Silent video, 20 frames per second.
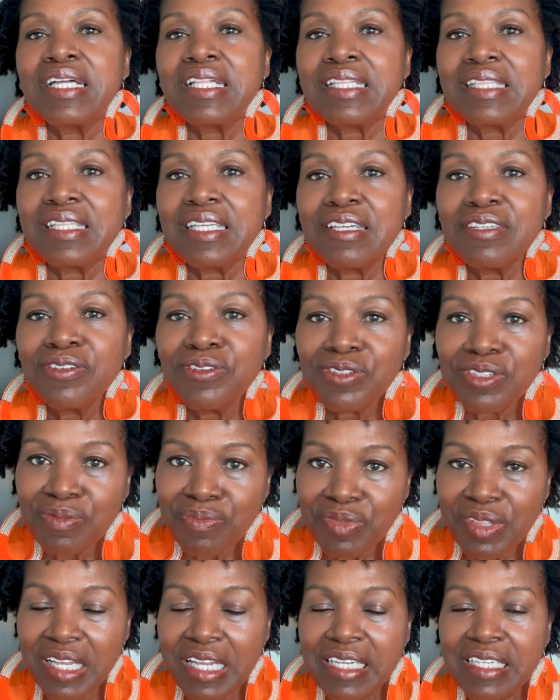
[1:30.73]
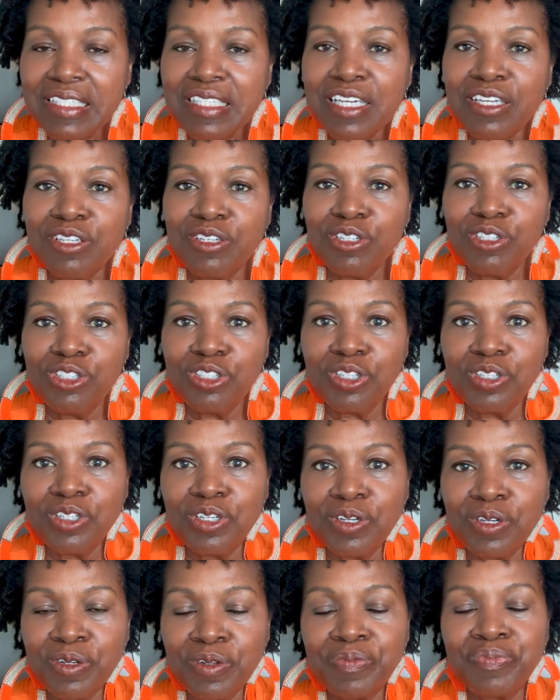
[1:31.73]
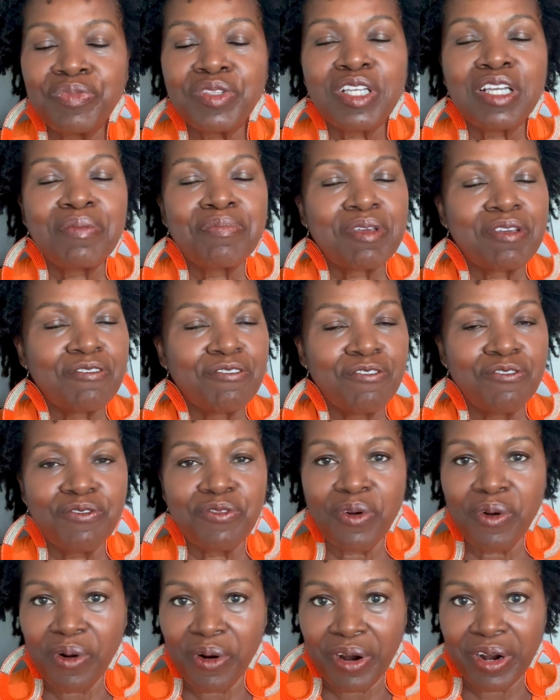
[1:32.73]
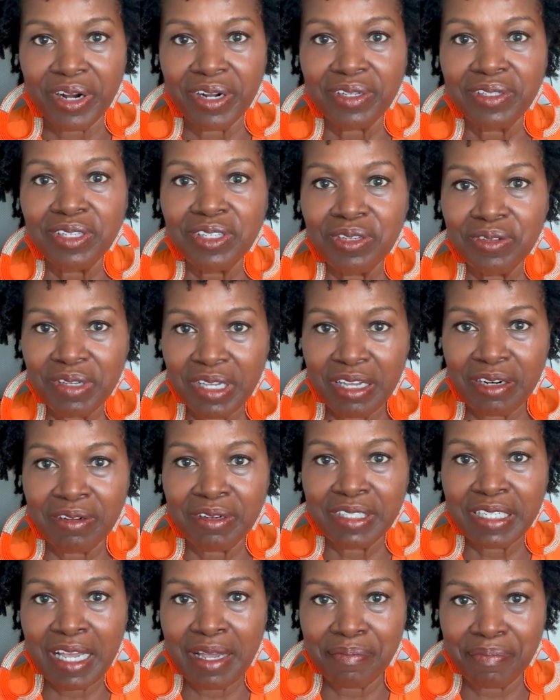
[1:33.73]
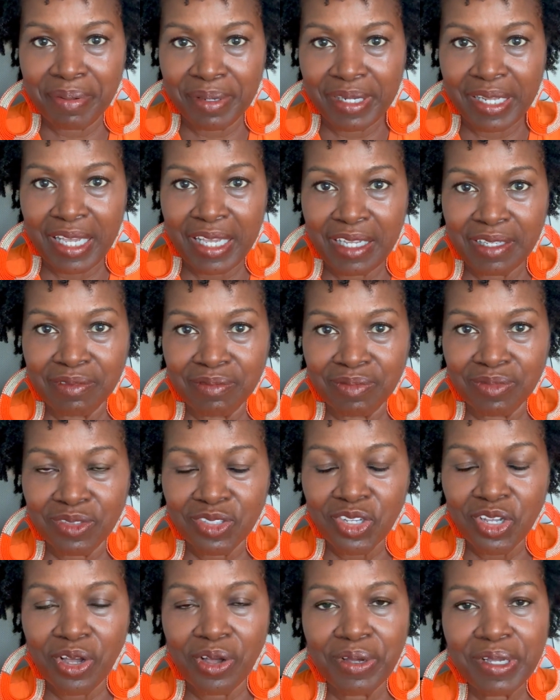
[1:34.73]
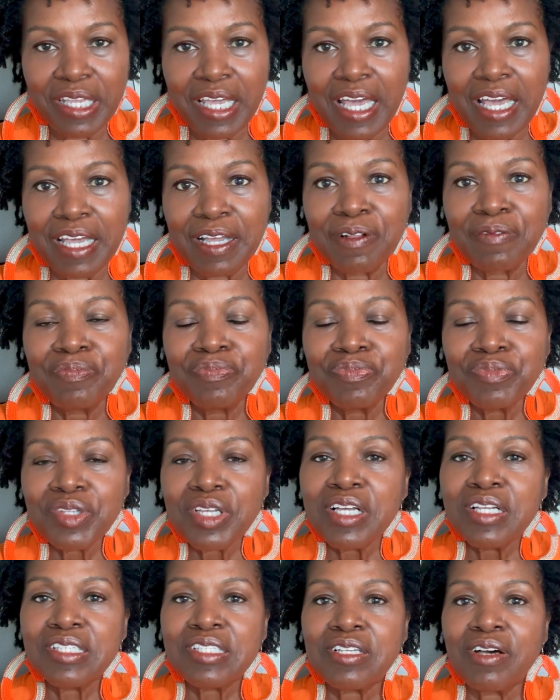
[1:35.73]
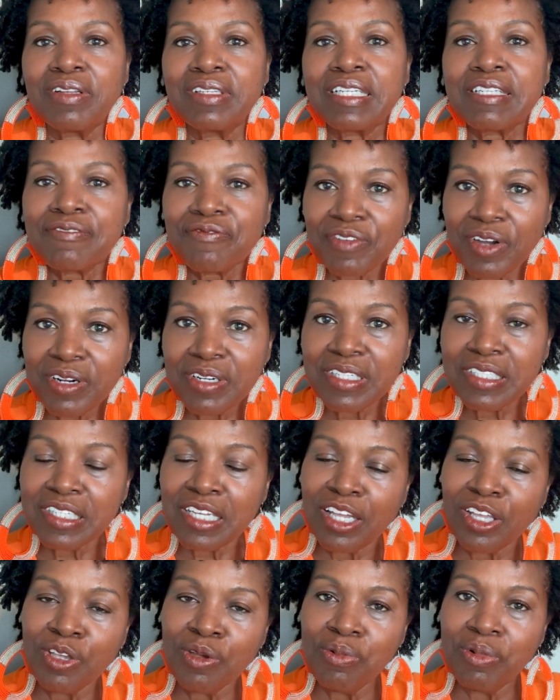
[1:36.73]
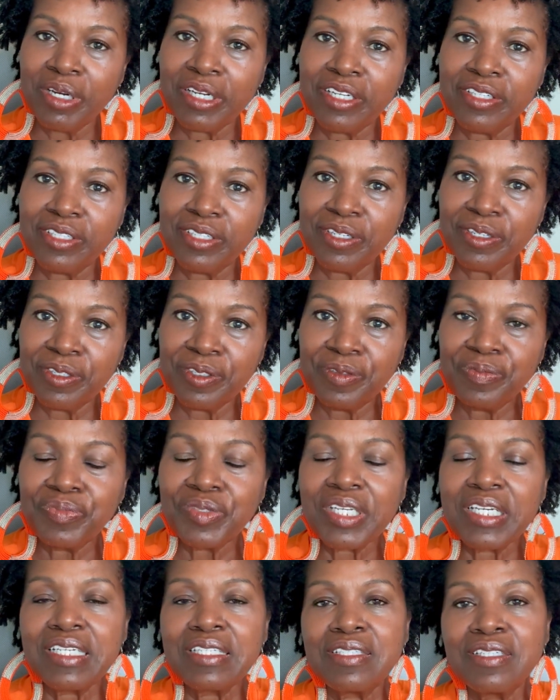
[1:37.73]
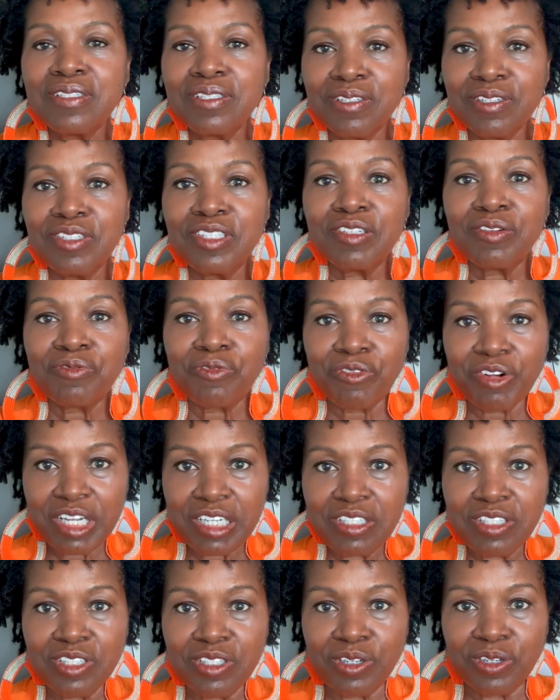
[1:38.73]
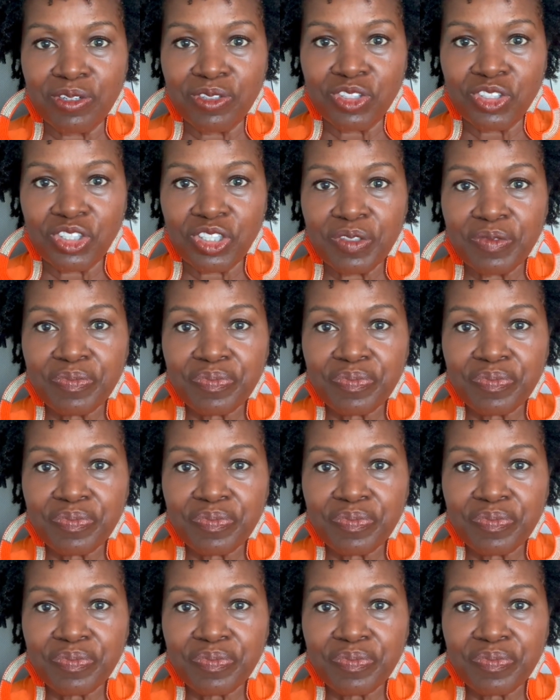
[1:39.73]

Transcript: These are some things that you should do before you get on that plane. Okay, so first thing you want to do is to do some research.